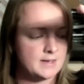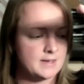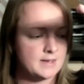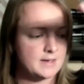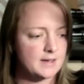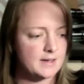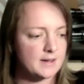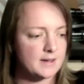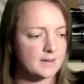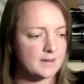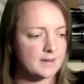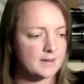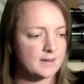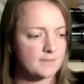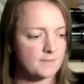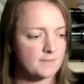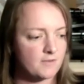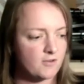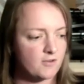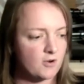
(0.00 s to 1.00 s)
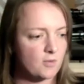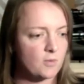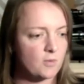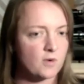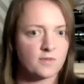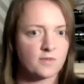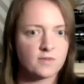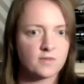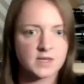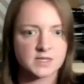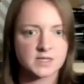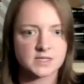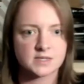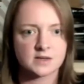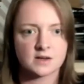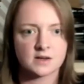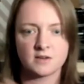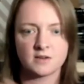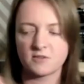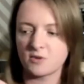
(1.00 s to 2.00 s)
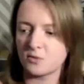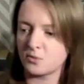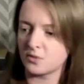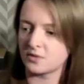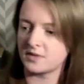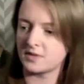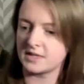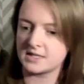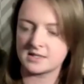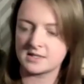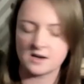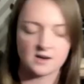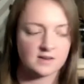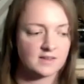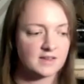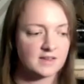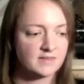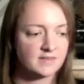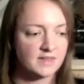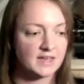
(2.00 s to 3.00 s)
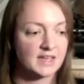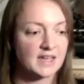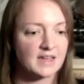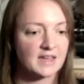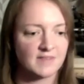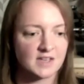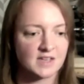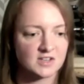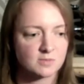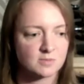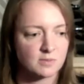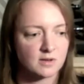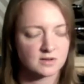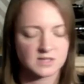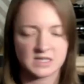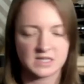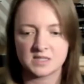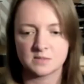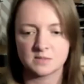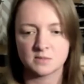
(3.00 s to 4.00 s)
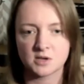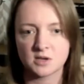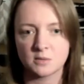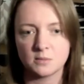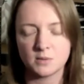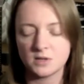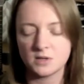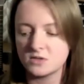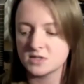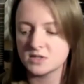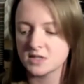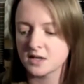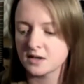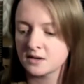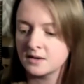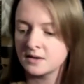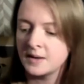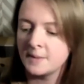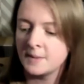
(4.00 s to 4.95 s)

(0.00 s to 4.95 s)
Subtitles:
I've got one this side, I've got one this side, and it, again, they're just plugged into my computer